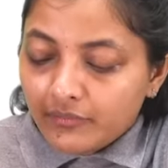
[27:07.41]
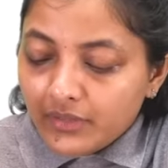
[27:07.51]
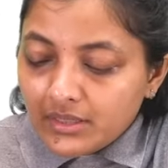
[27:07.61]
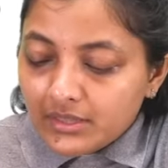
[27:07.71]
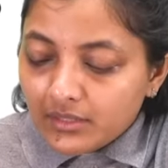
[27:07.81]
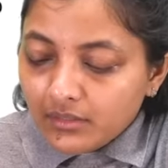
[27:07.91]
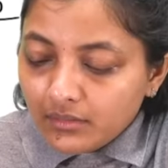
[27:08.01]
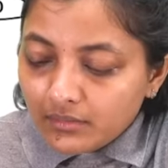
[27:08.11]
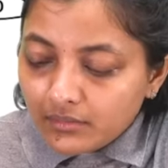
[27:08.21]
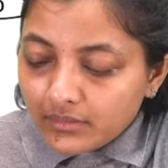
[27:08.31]
with the
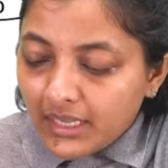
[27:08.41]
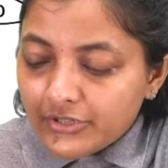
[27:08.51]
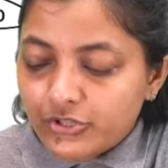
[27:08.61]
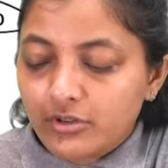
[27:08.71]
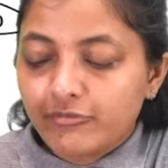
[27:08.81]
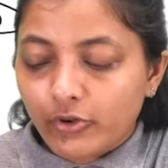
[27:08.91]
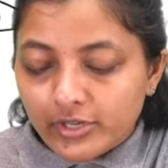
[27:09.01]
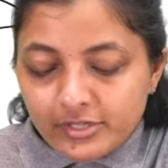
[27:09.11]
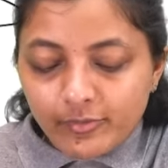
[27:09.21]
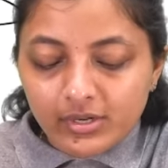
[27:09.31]
National
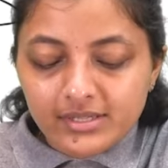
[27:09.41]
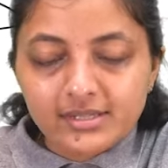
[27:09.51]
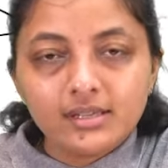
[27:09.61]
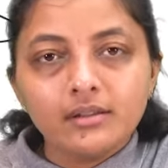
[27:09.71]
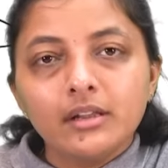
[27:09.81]
Forest Policy